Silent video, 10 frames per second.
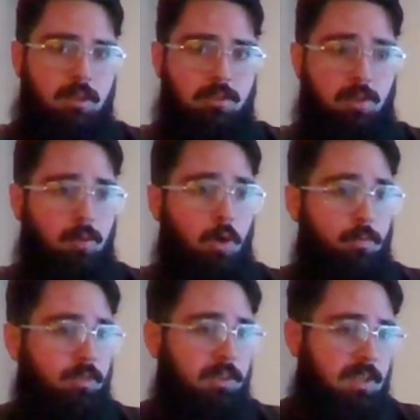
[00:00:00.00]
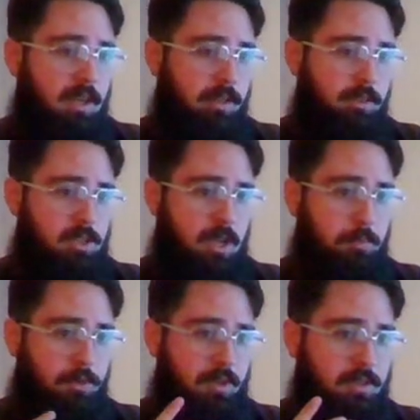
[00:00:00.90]
So hopefully that clears a
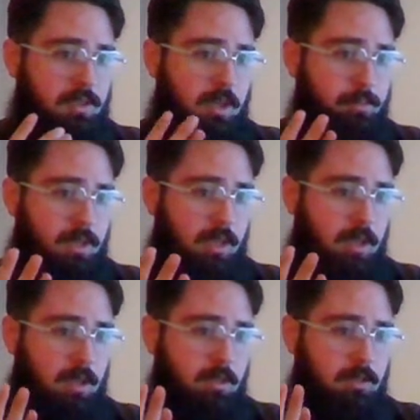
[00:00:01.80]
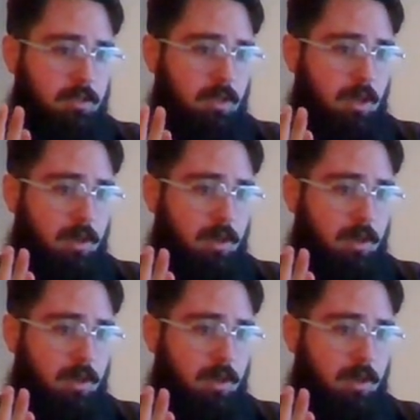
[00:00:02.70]
couple things up, and